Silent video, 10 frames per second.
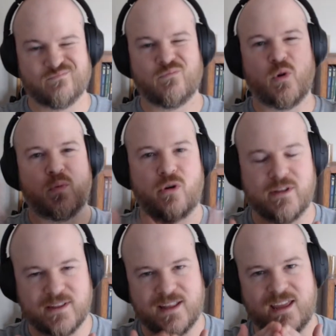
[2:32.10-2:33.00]
more
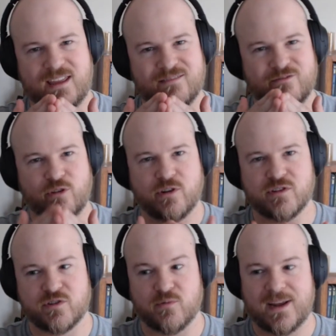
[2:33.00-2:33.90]
pointedly
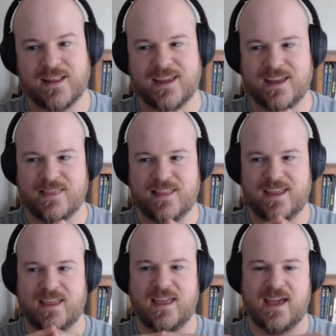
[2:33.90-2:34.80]
focus directly in
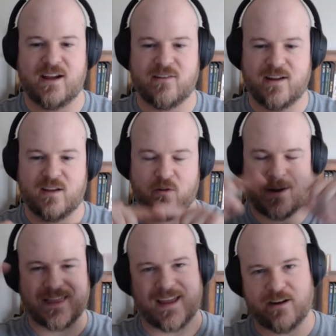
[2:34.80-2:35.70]
the area
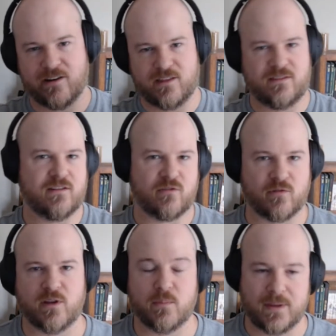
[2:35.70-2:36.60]
around the area that they're
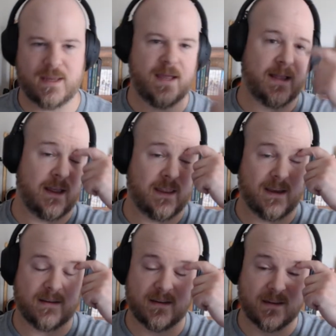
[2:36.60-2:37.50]
going to be in, I
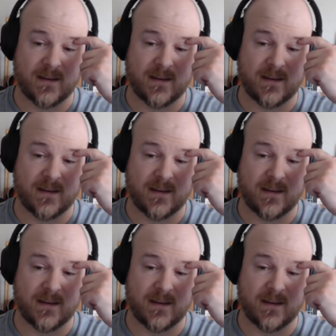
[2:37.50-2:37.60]
think.